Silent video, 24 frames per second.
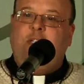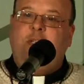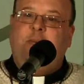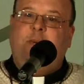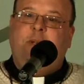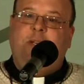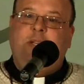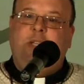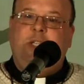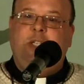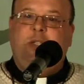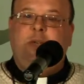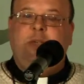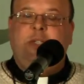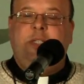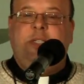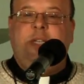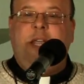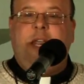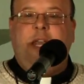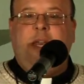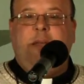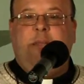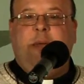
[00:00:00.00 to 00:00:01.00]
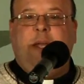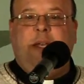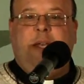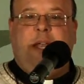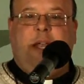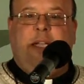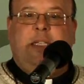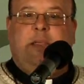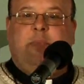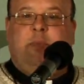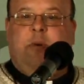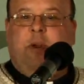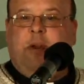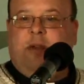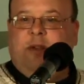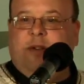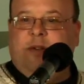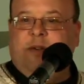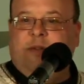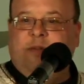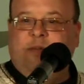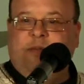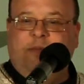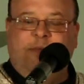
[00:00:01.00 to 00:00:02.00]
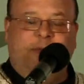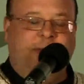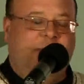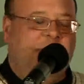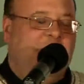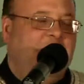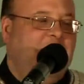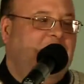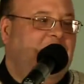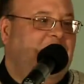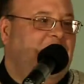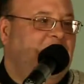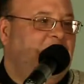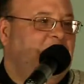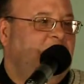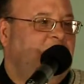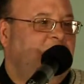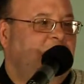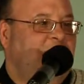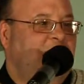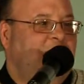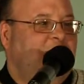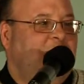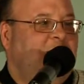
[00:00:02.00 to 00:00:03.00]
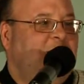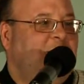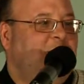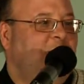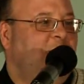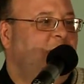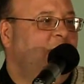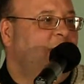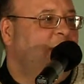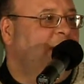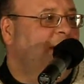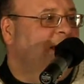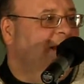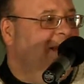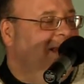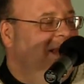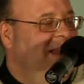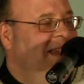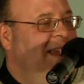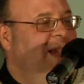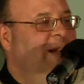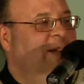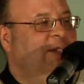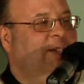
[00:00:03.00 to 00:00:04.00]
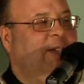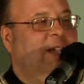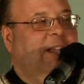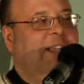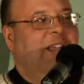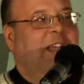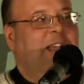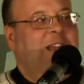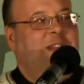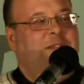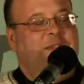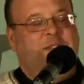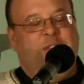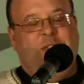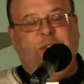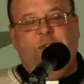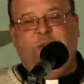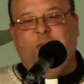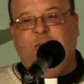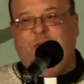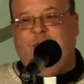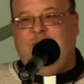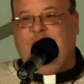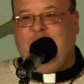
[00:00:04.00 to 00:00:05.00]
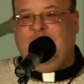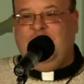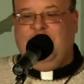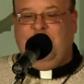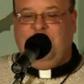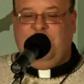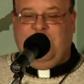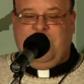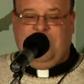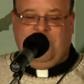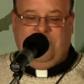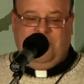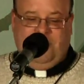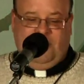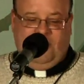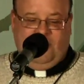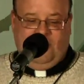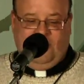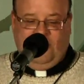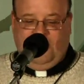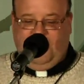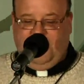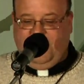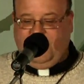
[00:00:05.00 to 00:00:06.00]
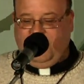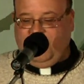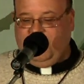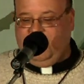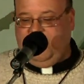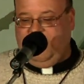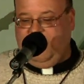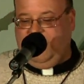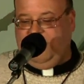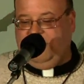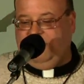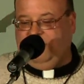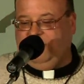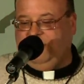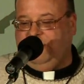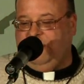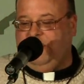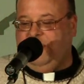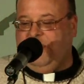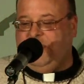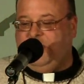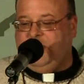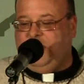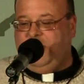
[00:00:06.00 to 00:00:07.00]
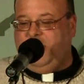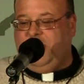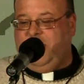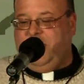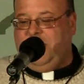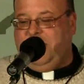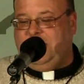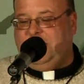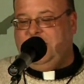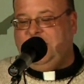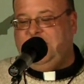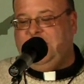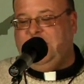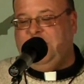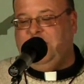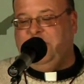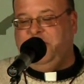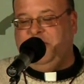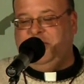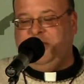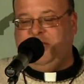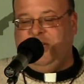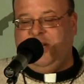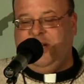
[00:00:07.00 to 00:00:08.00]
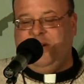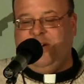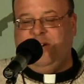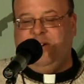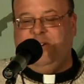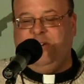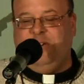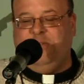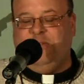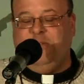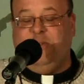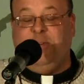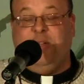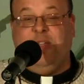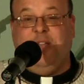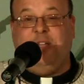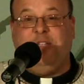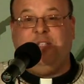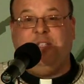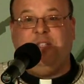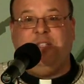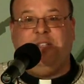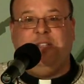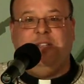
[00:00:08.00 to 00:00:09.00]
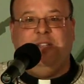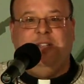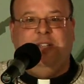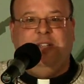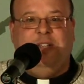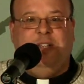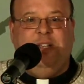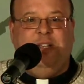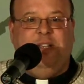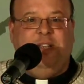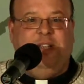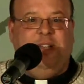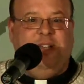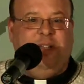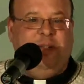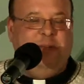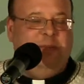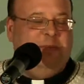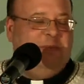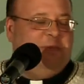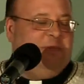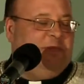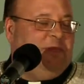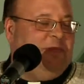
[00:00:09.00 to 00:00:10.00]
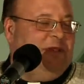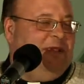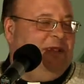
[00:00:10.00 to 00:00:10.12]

she went in, she was dating my dad's brother, okay? So, uh, anyway, so I kind of knew a little bit of the, the history that she didn't necessarily share at her vocation um,